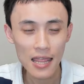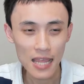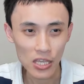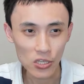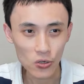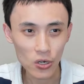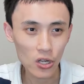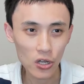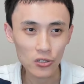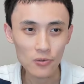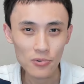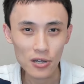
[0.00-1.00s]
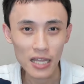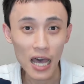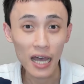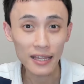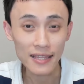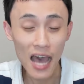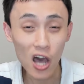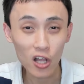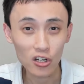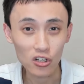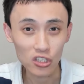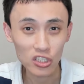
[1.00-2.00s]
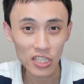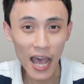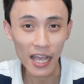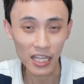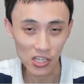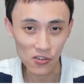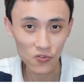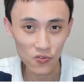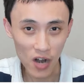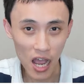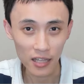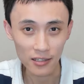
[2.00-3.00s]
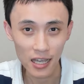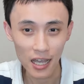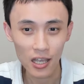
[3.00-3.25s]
then you're going to put a $sign in front.